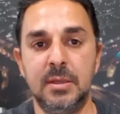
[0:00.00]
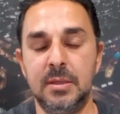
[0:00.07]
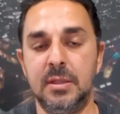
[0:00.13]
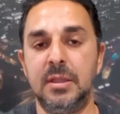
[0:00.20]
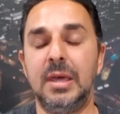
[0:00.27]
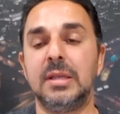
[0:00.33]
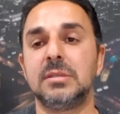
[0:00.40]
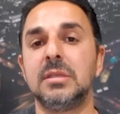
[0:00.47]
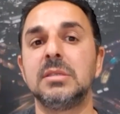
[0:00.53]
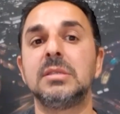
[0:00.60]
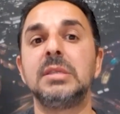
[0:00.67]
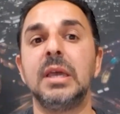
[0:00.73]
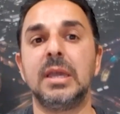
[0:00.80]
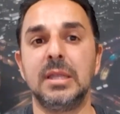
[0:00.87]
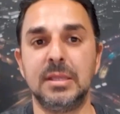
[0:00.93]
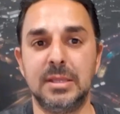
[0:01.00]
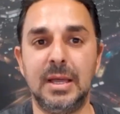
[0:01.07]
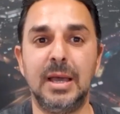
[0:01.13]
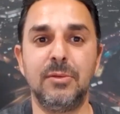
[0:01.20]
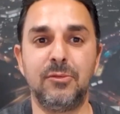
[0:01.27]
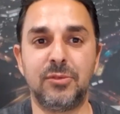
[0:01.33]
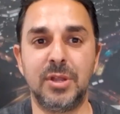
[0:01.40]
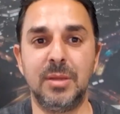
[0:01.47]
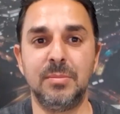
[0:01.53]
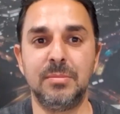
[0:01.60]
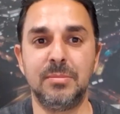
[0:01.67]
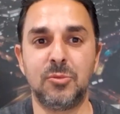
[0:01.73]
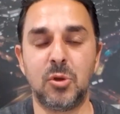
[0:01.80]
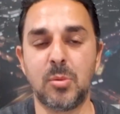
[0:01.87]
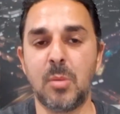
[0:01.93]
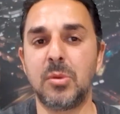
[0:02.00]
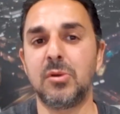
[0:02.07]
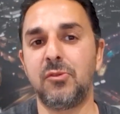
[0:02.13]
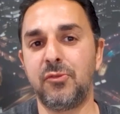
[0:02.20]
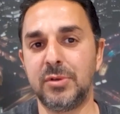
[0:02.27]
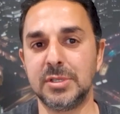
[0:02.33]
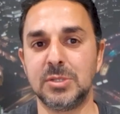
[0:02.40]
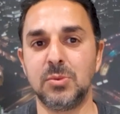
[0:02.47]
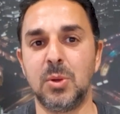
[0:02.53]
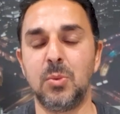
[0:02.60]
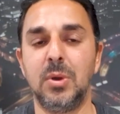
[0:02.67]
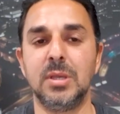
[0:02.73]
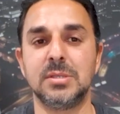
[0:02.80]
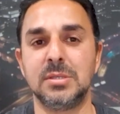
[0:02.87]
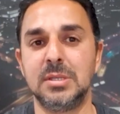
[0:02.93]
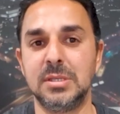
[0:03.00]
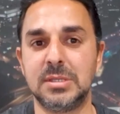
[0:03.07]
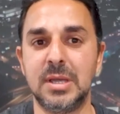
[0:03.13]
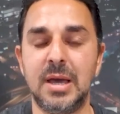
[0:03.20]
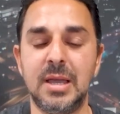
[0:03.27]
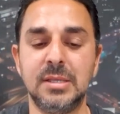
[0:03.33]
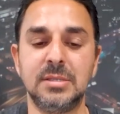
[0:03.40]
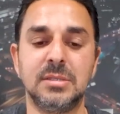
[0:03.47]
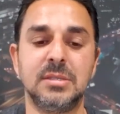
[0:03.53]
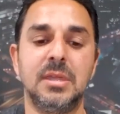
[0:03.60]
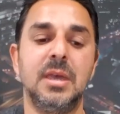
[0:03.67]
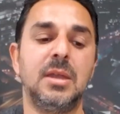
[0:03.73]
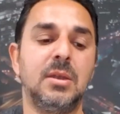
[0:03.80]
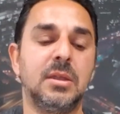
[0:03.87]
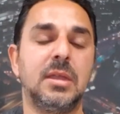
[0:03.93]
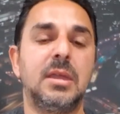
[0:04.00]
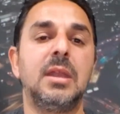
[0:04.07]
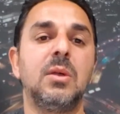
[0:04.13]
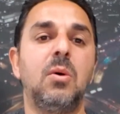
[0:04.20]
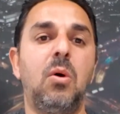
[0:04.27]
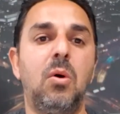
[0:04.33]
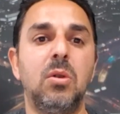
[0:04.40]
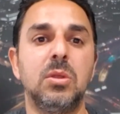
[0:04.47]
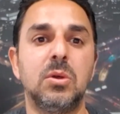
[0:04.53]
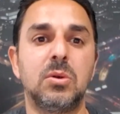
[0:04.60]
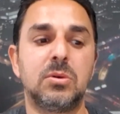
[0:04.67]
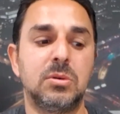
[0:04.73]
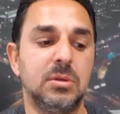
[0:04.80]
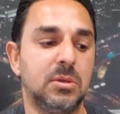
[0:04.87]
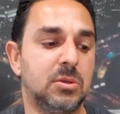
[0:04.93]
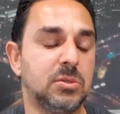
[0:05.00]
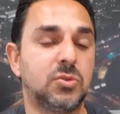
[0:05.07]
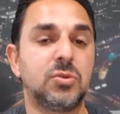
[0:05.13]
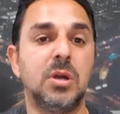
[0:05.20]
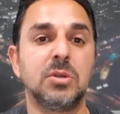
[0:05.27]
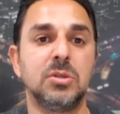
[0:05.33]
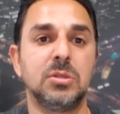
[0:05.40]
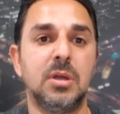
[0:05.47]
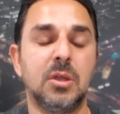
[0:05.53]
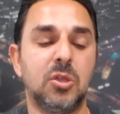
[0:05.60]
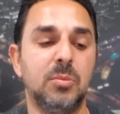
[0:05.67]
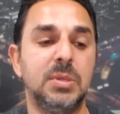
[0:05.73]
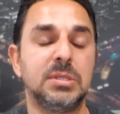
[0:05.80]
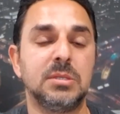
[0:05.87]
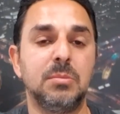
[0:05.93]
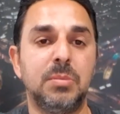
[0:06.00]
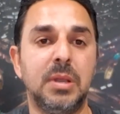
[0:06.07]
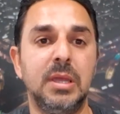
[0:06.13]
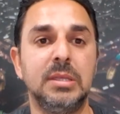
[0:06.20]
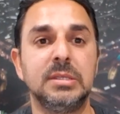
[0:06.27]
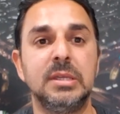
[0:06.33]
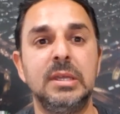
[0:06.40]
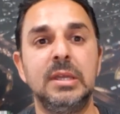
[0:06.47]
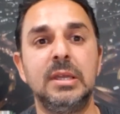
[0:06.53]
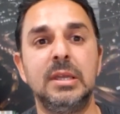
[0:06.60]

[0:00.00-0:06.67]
That's the second time frame. Remember, first one was design, then getting all your construction documents in place.